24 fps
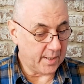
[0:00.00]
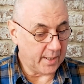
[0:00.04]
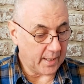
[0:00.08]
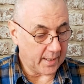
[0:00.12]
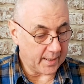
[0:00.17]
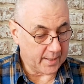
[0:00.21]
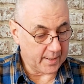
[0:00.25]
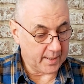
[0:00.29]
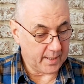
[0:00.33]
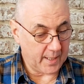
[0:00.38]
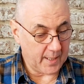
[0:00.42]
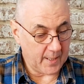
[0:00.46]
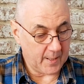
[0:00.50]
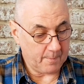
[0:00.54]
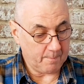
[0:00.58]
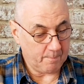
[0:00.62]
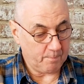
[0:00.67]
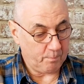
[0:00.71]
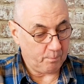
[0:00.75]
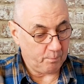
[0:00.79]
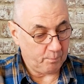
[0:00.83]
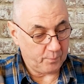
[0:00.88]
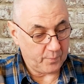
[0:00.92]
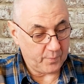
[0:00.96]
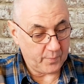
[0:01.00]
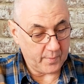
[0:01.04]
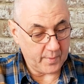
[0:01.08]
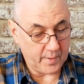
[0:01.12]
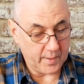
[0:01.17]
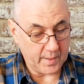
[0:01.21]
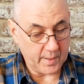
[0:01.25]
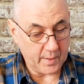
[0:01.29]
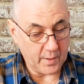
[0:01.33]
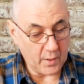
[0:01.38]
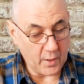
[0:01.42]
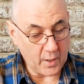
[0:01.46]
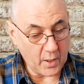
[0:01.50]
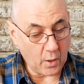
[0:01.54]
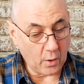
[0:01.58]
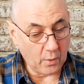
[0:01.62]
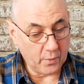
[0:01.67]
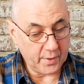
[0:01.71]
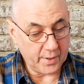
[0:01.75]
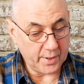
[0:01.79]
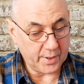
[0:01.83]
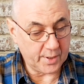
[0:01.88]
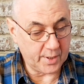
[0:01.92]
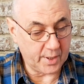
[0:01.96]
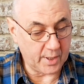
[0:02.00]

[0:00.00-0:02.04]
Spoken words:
that that are on this